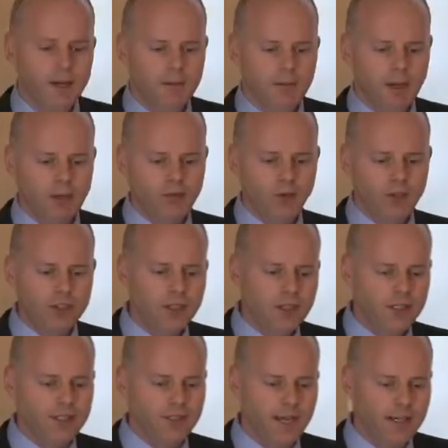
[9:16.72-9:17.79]
But unfortunately,
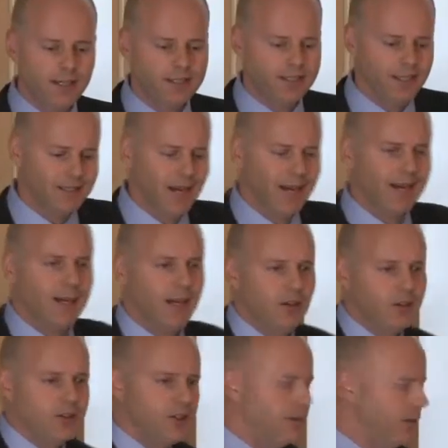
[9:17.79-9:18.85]
the standard says I
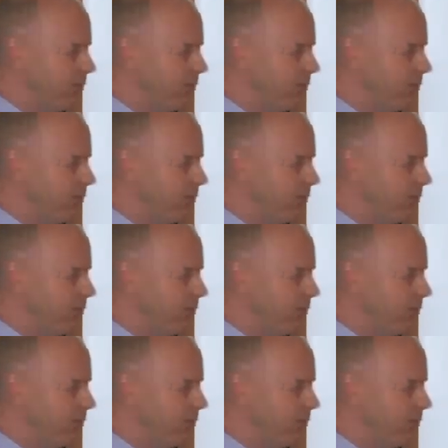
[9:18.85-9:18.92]
cannot cherry